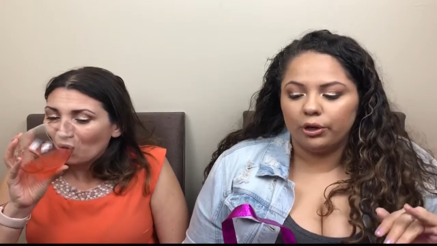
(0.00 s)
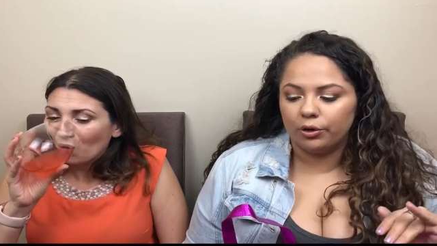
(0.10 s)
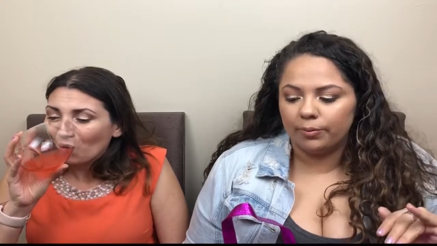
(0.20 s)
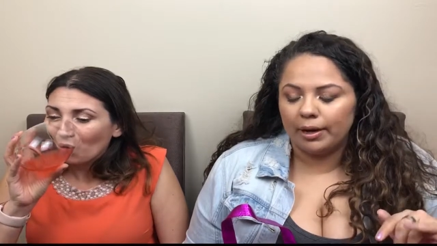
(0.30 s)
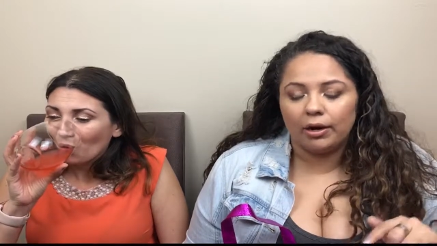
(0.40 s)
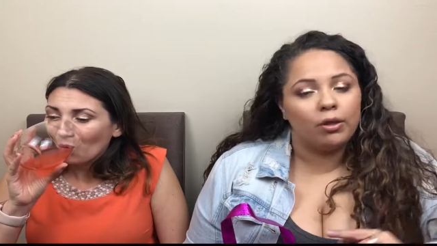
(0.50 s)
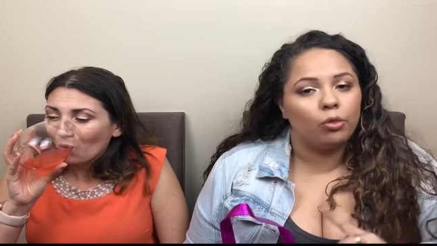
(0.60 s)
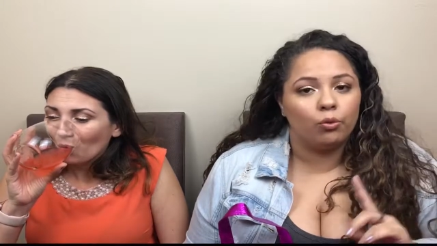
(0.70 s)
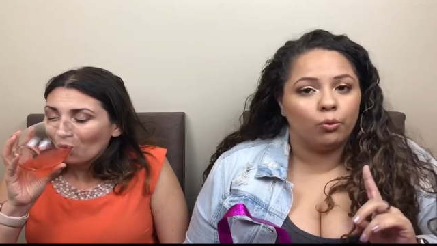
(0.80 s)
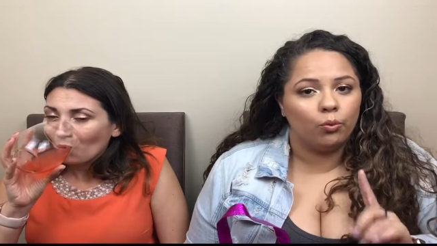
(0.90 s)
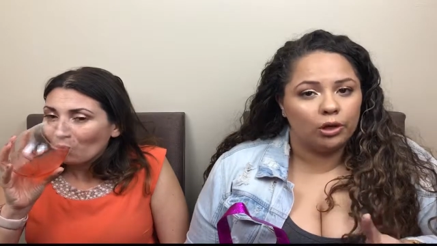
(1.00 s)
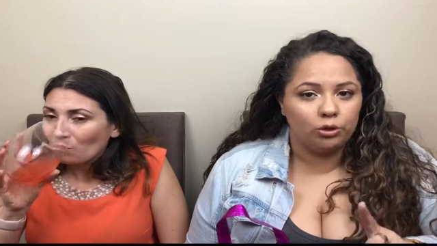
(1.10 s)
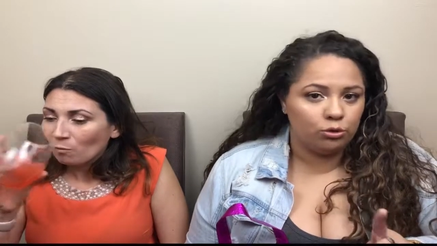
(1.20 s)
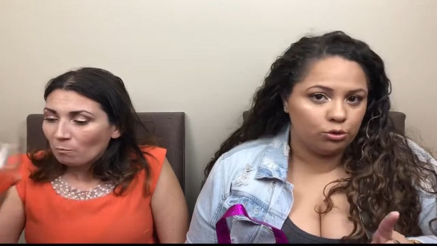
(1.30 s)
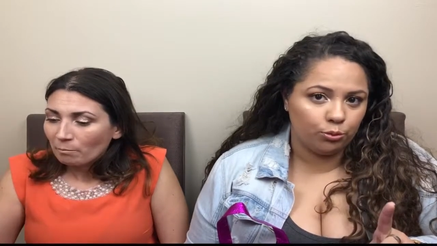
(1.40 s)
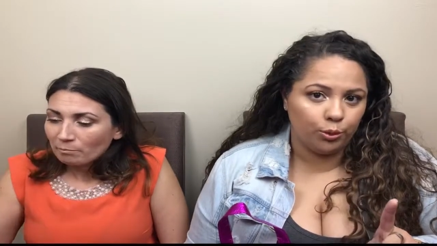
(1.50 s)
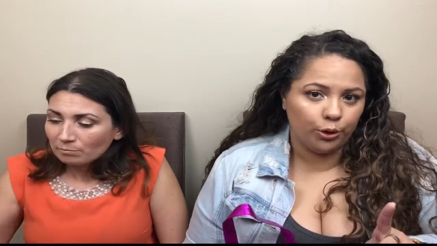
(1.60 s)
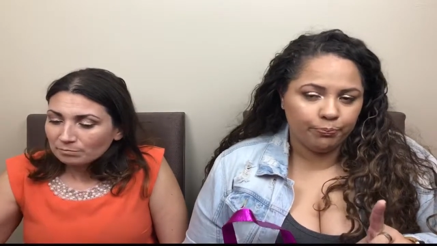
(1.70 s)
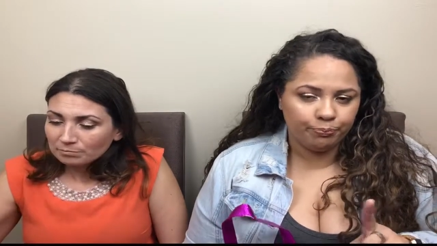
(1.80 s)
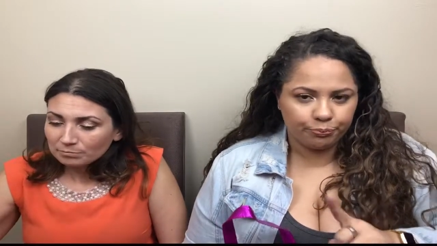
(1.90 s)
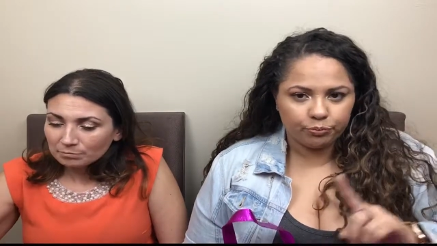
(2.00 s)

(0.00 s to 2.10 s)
Speaker 1: heard about it through one YouTuber,